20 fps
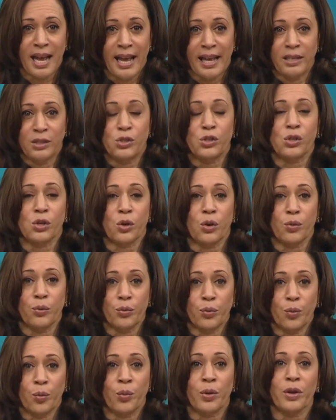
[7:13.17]
And
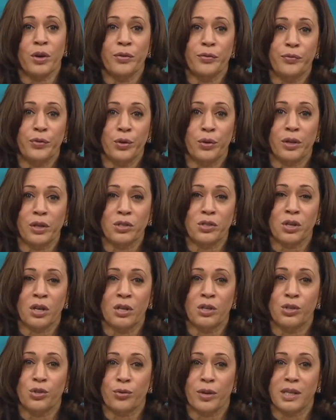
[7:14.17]
so we are focused
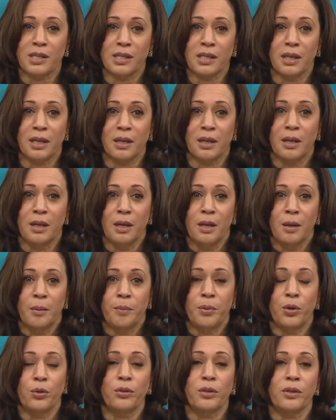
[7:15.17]
on addressing
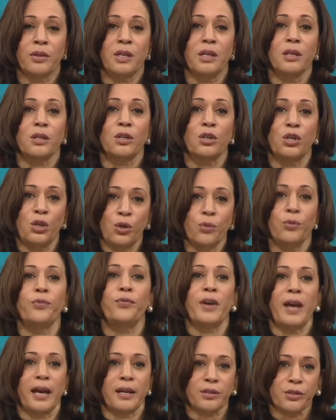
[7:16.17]
both the acute
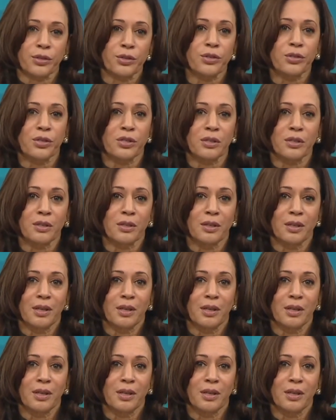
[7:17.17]
factors